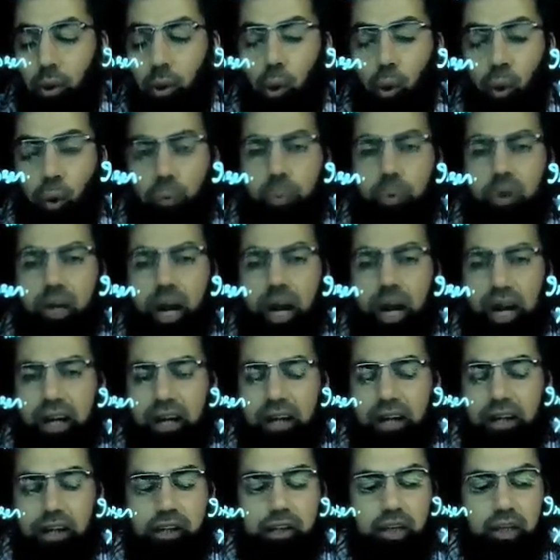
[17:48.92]
hope that
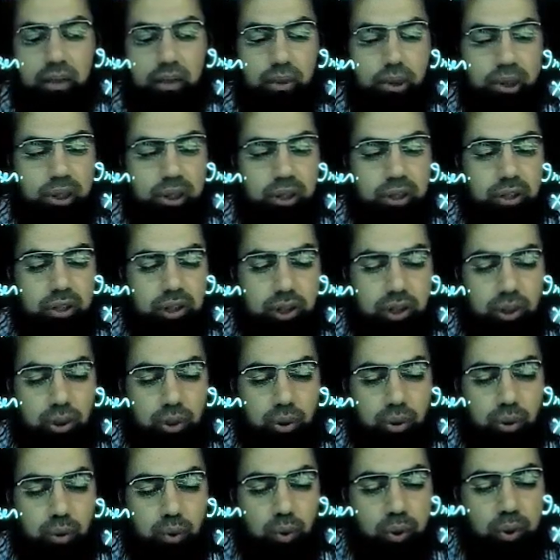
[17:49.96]
it is actually
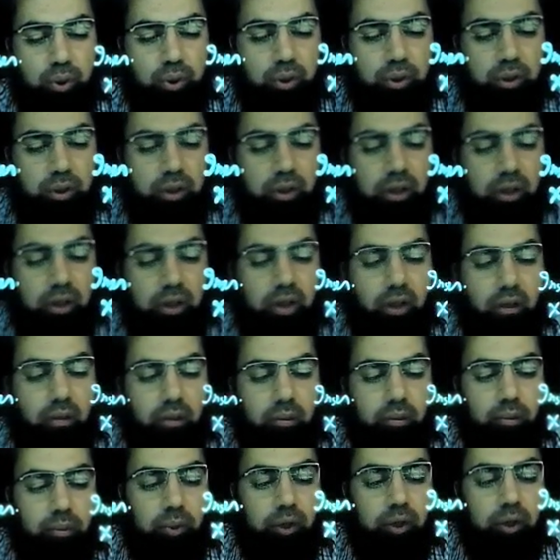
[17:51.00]
0 volts,
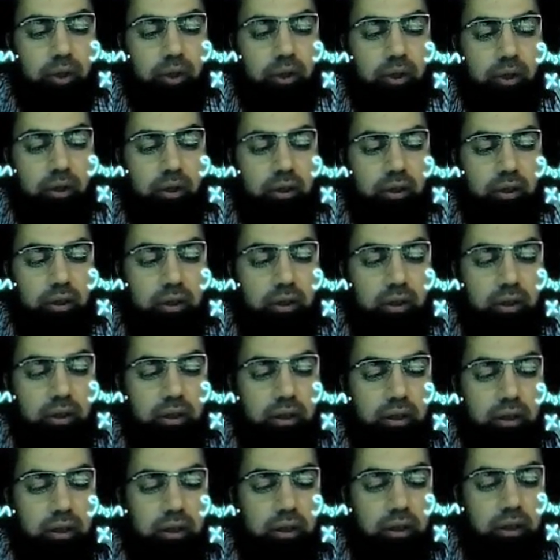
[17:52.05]
but
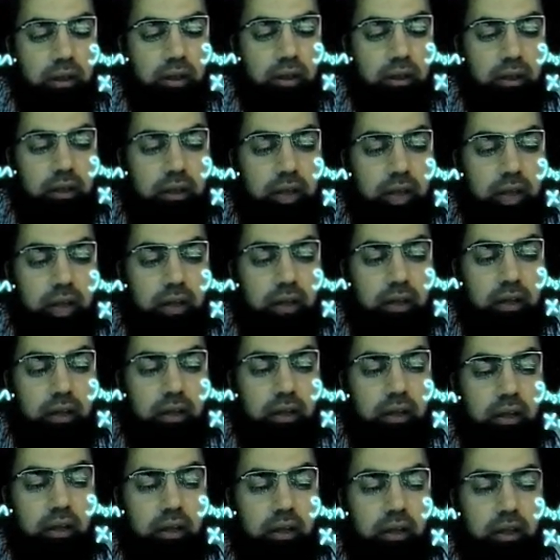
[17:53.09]
the thing is that
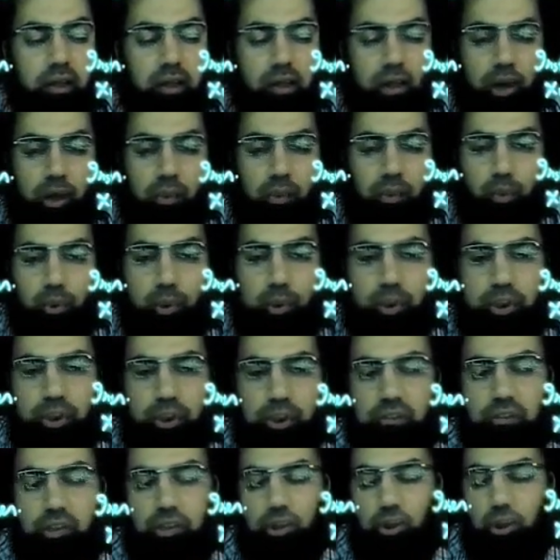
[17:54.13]
the ground
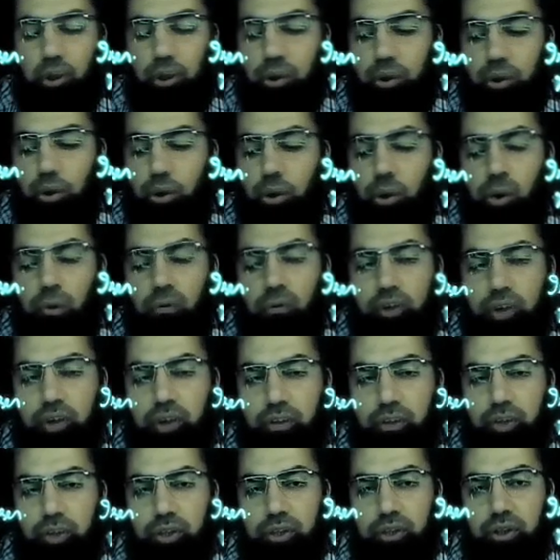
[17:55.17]
potential will not always
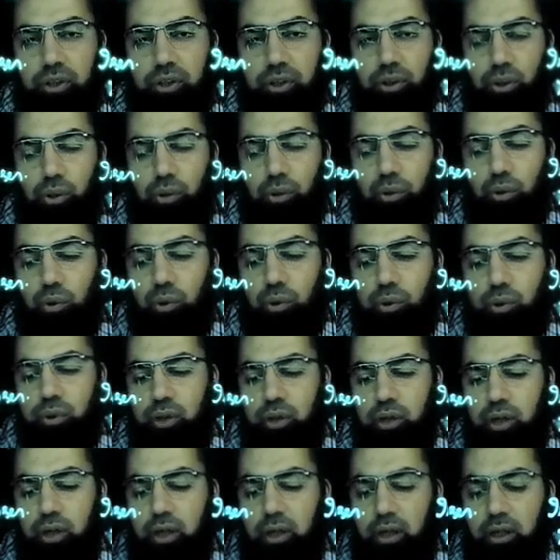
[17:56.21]
be 0 volts.
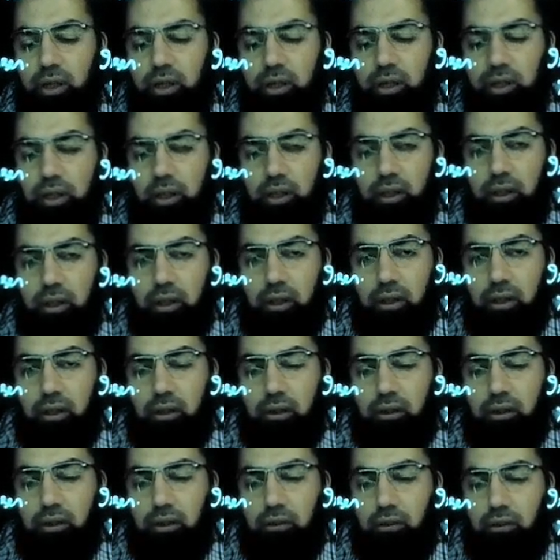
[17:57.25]

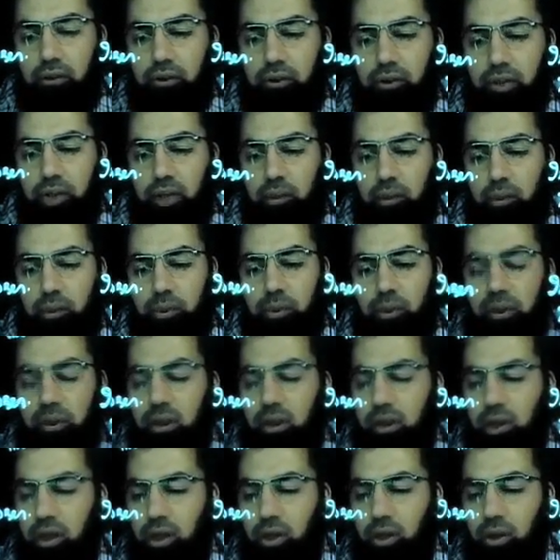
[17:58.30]
Say for example
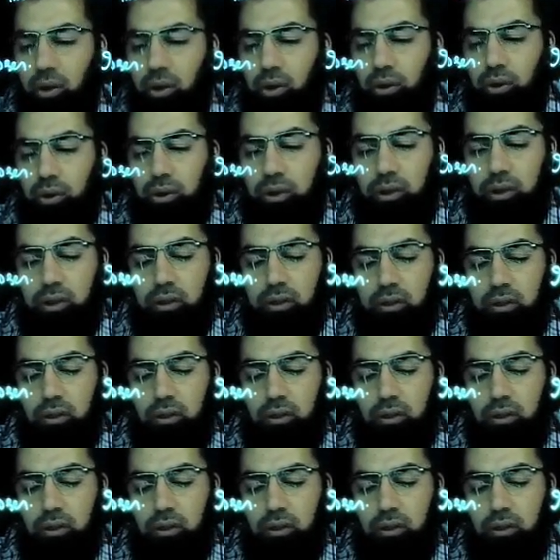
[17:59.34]
on this,